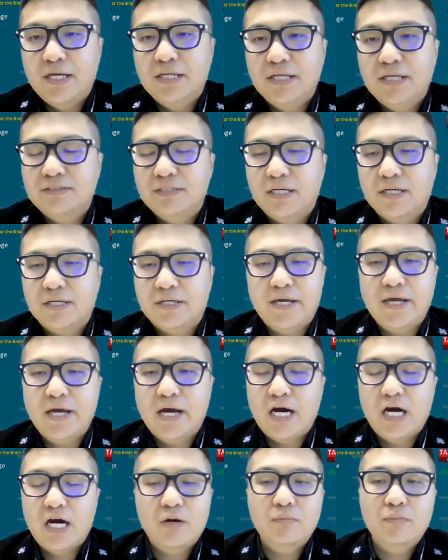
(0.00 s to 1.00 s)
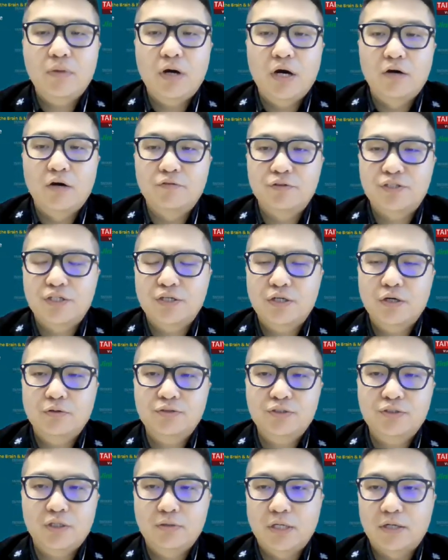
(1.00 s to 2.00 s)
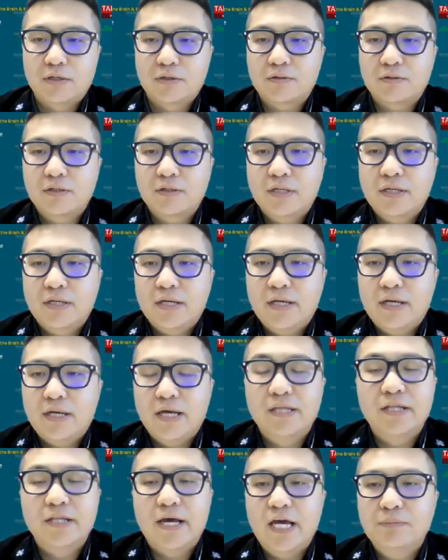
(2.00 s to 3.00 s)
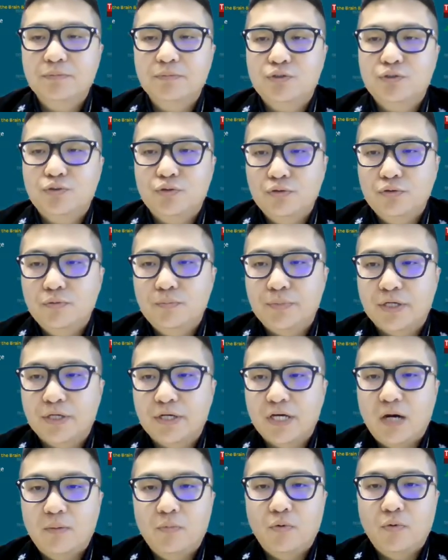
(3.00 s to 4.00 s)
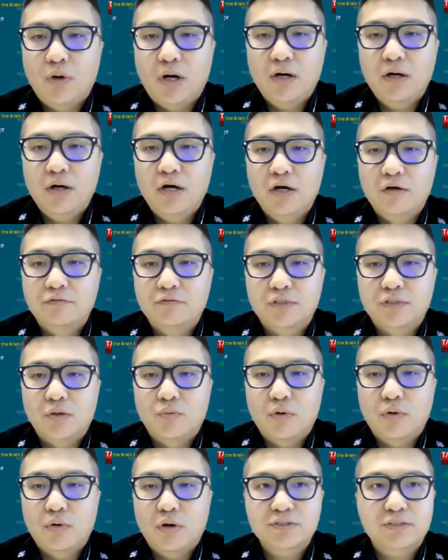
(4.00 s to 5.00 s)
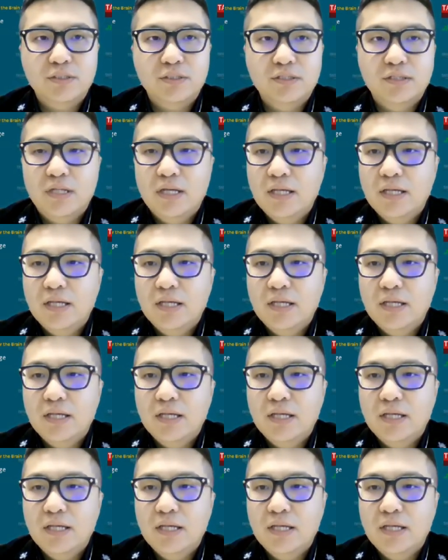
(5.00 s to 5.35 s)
is a key arm of JinKO Solar and aims to become one of the world's